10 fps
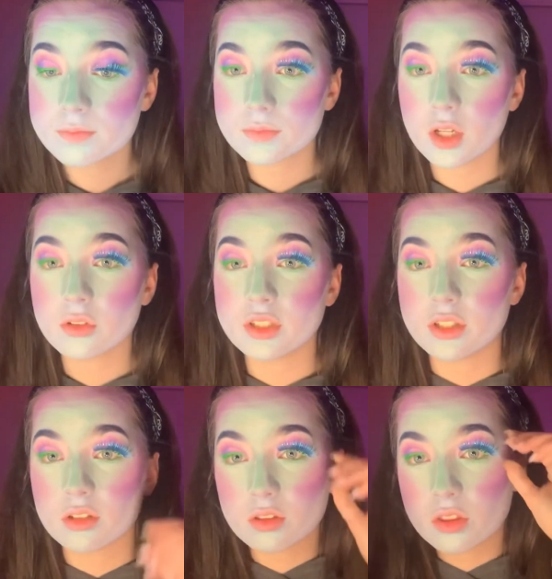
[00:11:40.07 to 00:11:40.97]
Oh dear
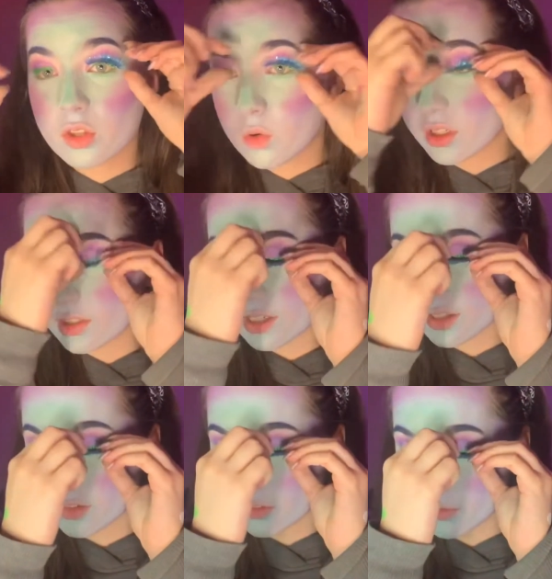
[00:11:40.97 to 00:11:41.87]
Lord, that
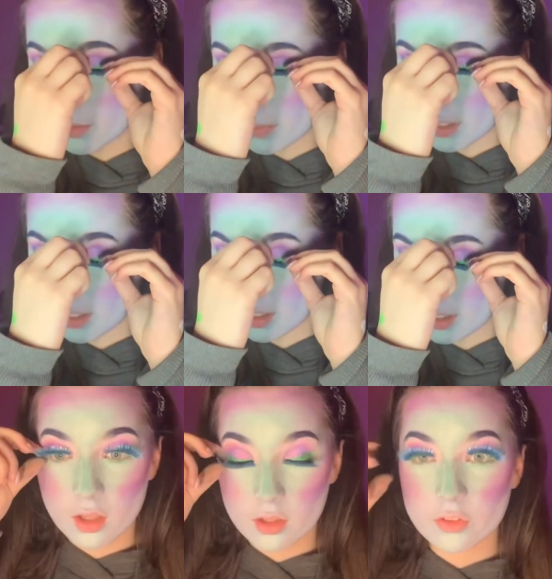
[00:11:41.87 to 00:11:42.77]
doesn't fit my eye.
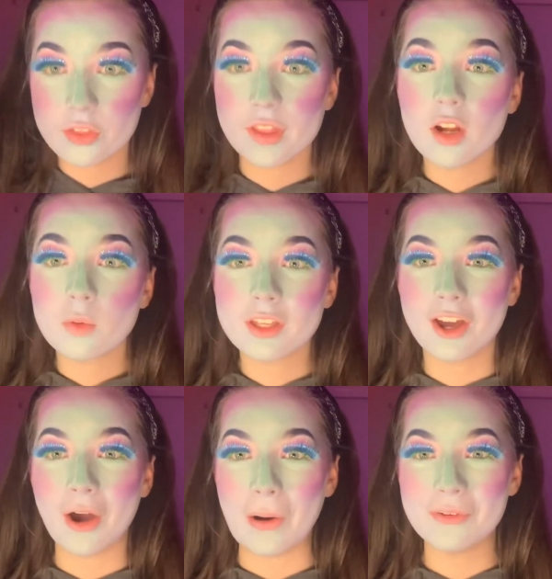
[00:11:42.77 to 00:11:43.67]
So there we
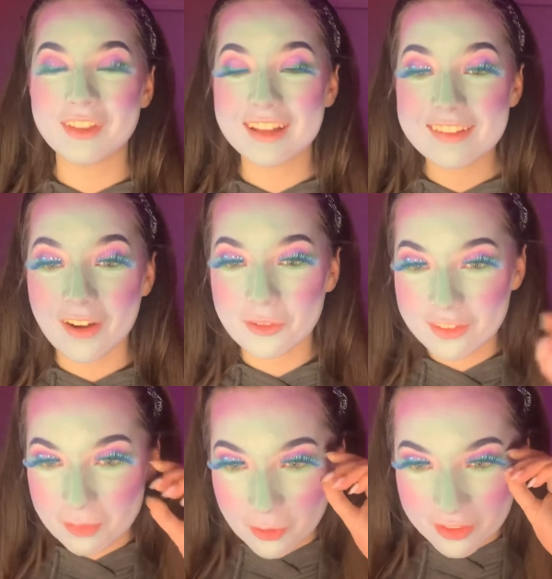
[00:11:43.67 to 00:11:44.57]
go. That's how it's
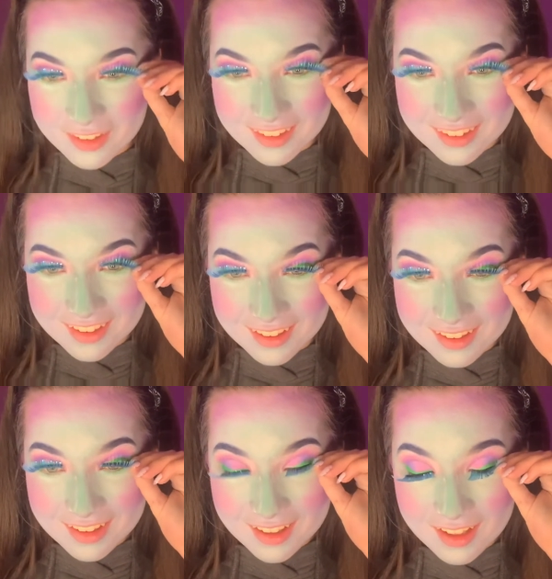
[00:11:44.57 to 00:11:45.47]
supposed to
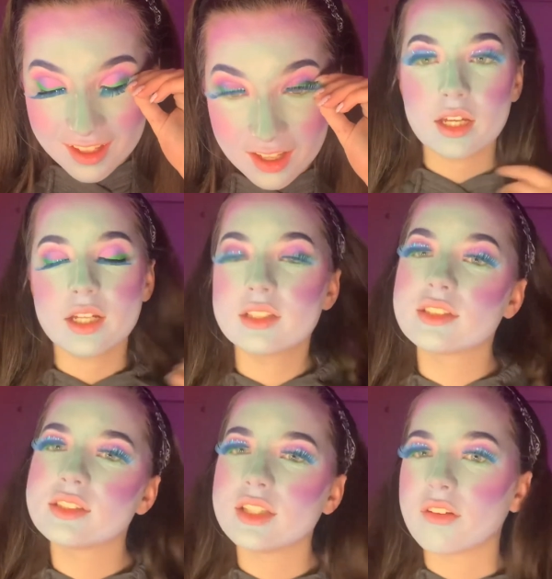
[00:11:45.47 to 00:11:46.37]
stick. It's
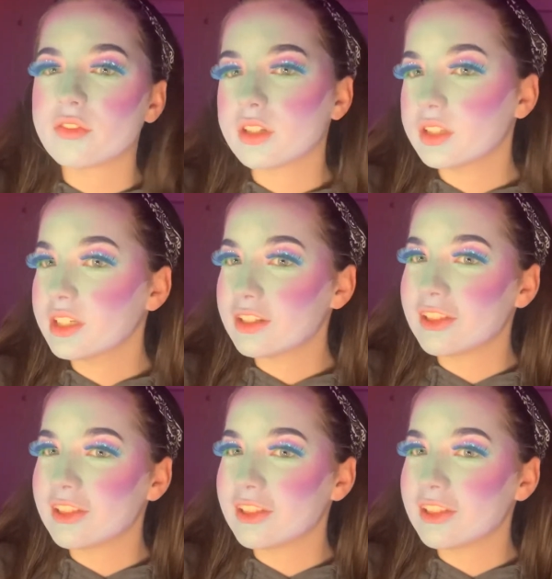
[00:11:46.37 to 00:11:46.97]
definitely